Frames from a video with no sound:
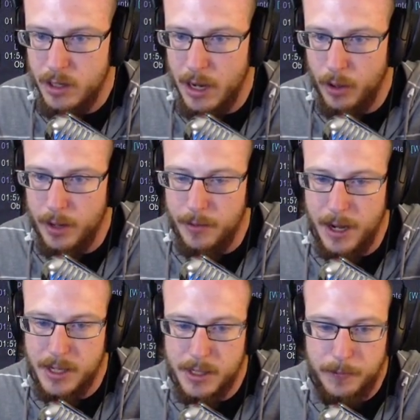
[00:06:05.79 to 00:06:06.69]
Yeah, okay,
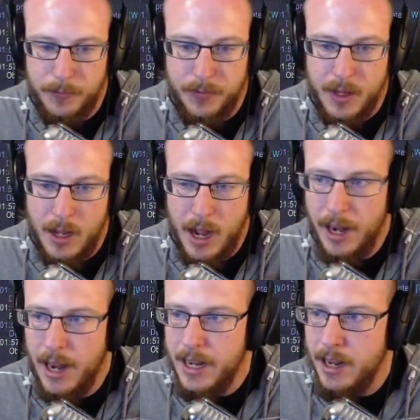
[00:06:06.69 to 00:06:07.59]
nice. I
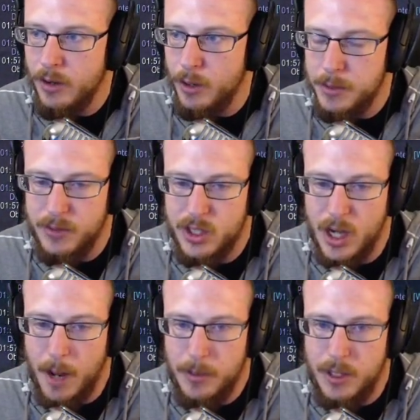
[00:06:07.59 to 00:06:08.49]
like how groups have
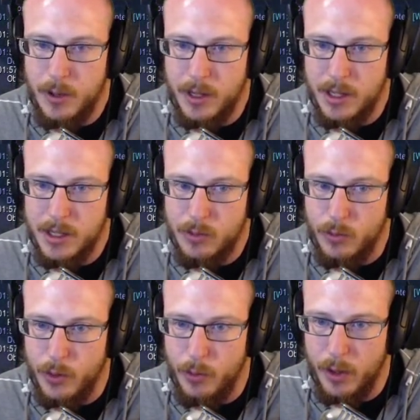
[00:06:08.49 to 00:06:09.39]
stopped doing this
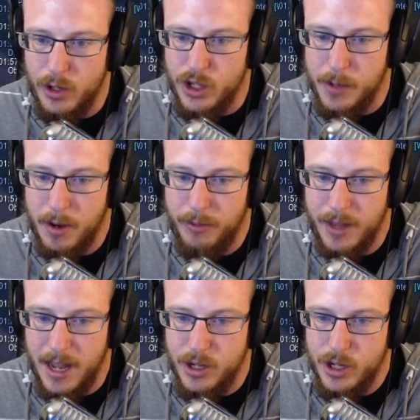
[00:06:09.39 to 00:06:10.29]
route where you jump off
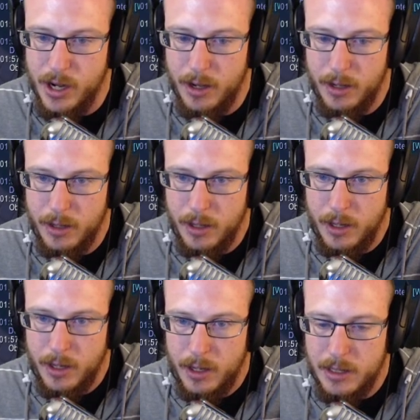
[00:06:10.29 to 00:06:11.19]
the edge here
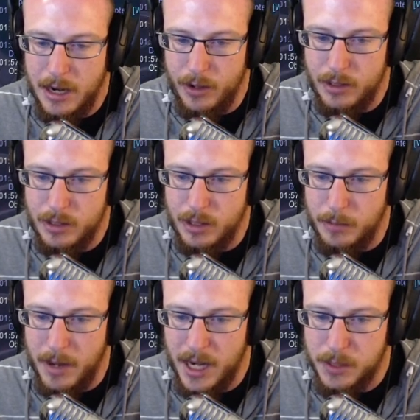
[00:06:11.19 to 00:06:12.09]
down into the
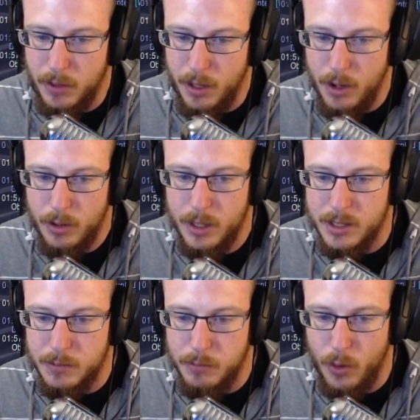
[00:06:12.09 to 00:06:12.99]
packs below,
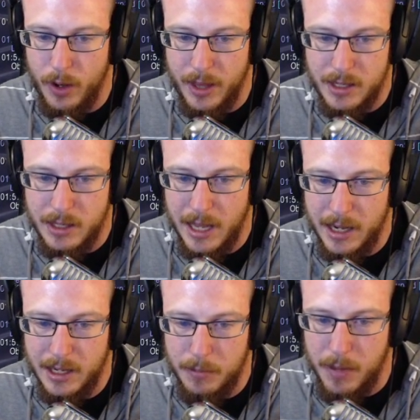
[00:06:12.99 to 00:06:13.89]
because boy,
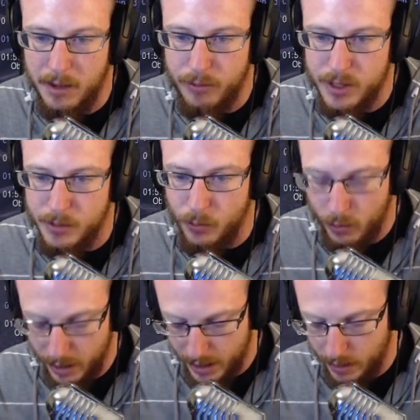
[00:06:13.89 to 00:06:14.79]
that can make for some
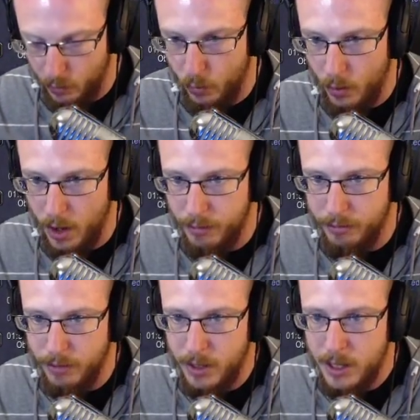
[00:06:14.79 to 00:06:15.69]
really
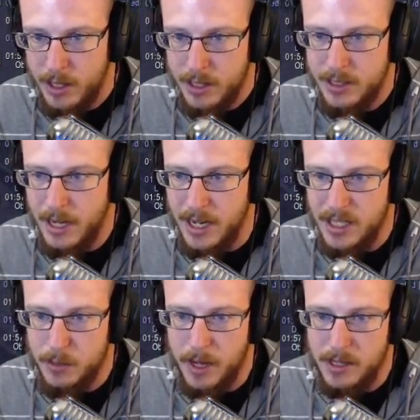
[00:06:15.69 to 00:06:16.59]
rough, tight
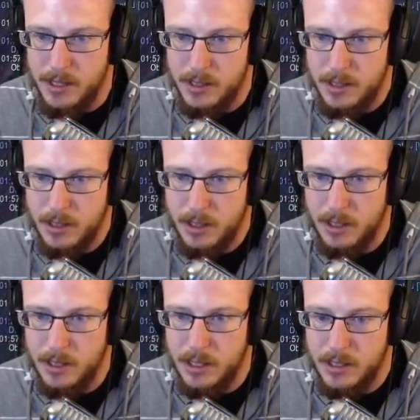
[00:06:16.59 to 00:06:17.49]
spaces. It
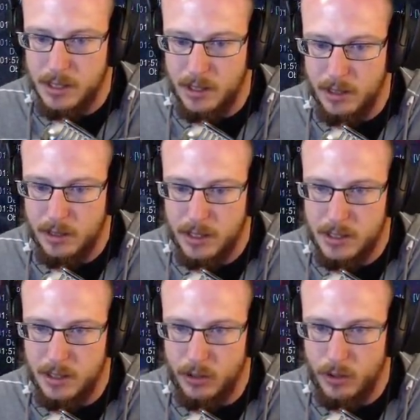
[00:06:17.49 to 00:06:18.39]
gets a
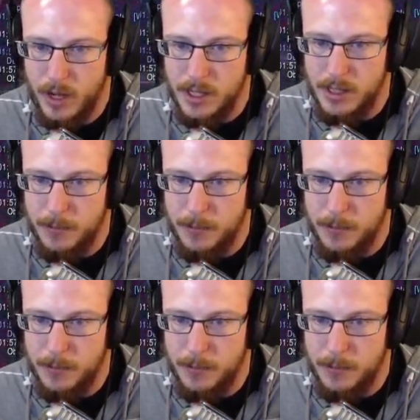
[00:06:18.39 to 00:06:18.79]
little crazy.